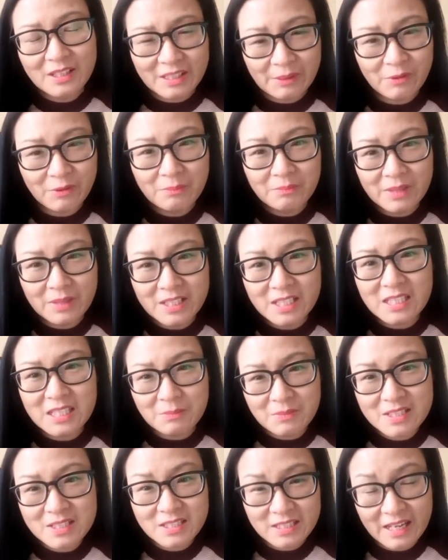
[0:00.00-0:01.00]
give you money. It
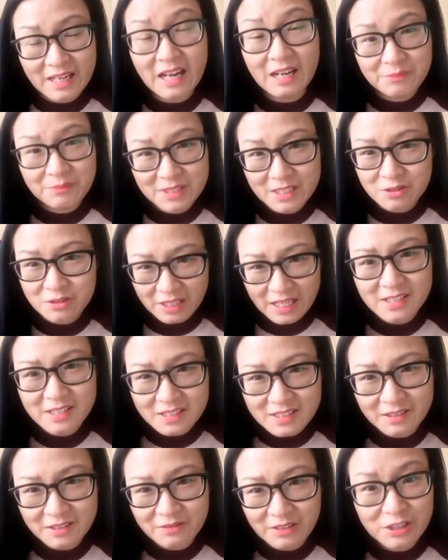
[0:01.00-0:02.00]
means they
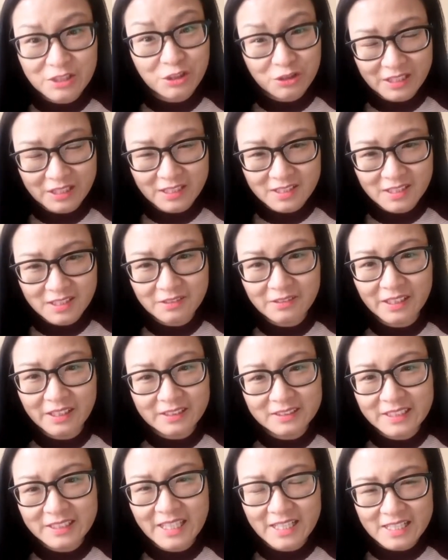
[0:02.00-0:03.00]
trust you, right? She trusts you,
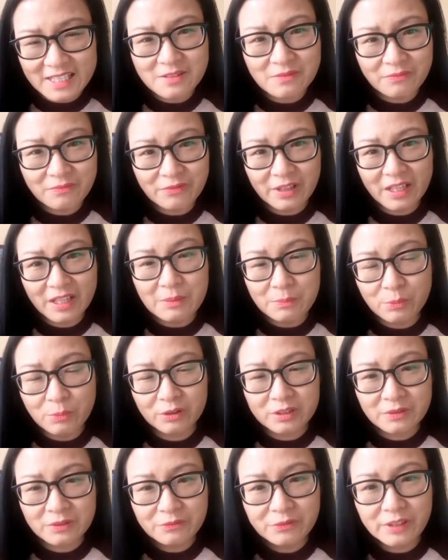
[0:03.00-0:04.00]
and that is very
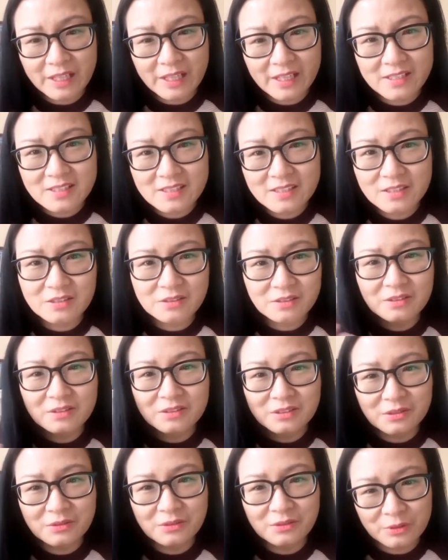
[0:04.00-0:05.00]
important for us to
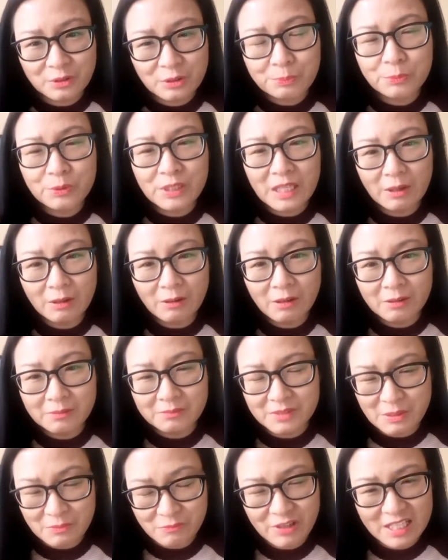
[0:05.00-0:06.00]
put our
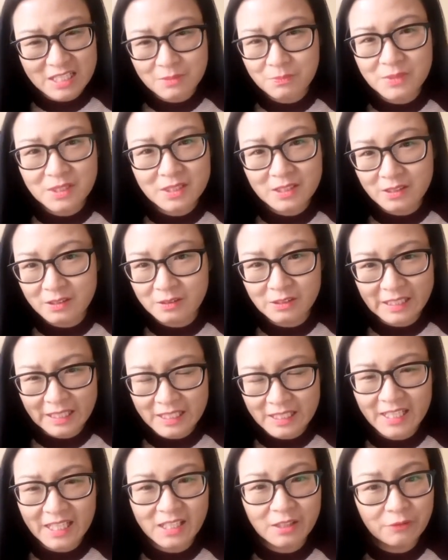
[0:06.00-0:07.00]
investment or
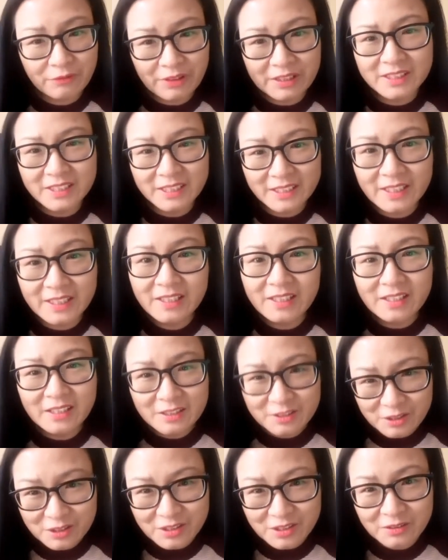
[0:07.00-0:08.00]
any kind of funding
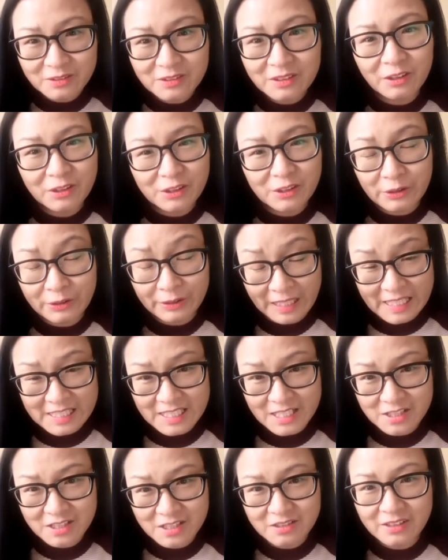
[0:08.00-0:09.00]
to you or your
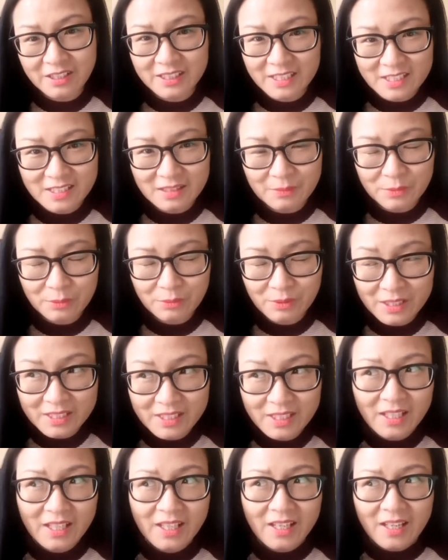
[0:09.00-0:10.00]
organization, right? That's number one.
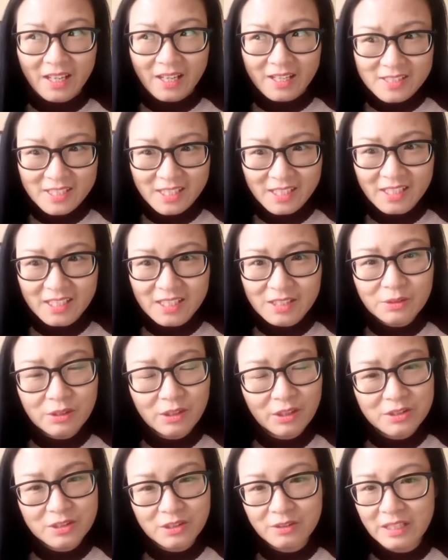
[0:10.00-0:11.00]
And secondly, you
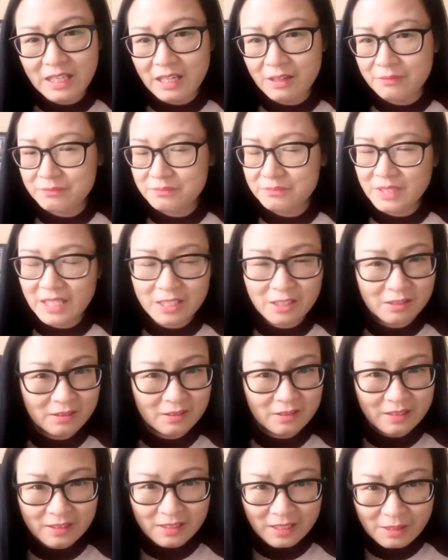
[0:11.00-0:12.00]
also have other
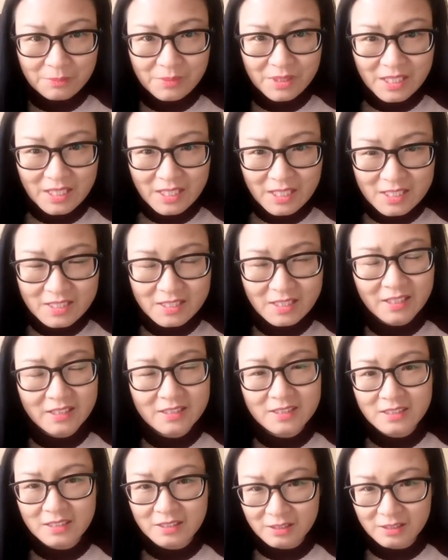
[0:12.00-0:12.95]
companies that